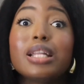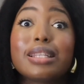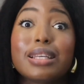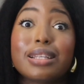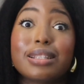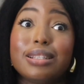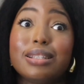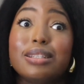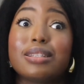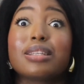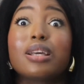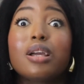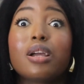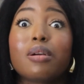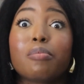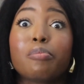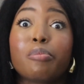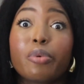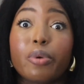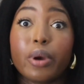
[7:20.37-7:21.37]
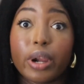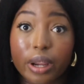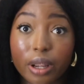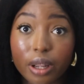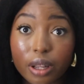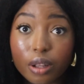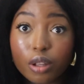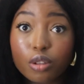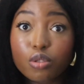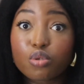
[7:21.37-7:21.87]
That is
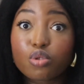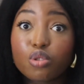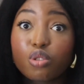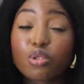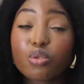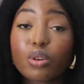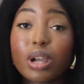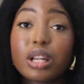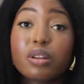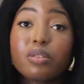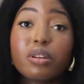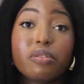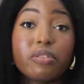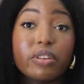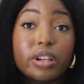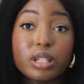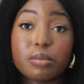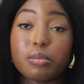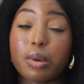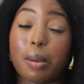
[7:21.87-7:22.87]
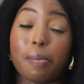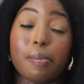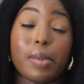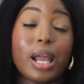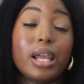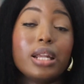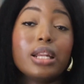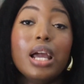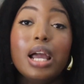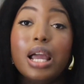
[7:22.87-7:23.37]
break to just go and refresh my
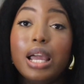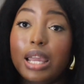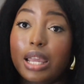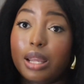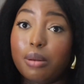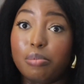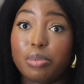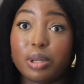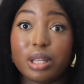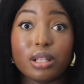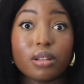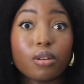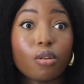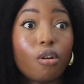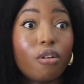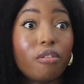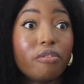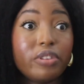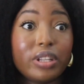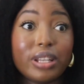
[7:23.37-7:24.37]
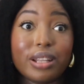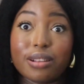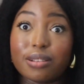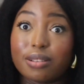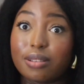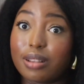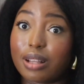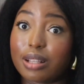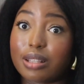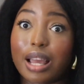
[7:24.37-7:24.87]
mind and be
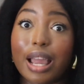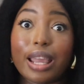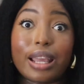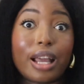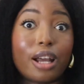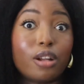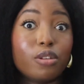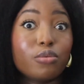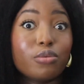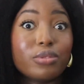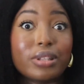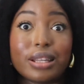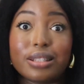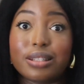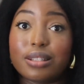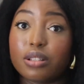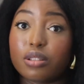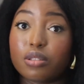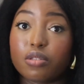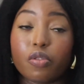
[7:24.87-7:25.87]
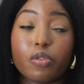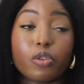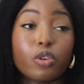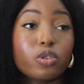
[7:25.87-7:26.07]
confident that I can do certain stuff,